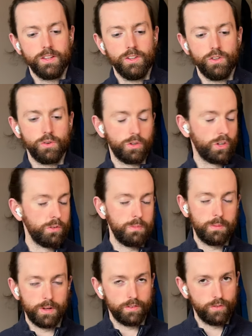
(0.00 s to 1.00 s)
you can
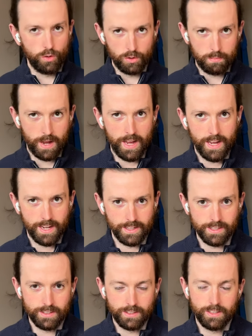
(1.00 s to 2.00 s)
maybe afford paid.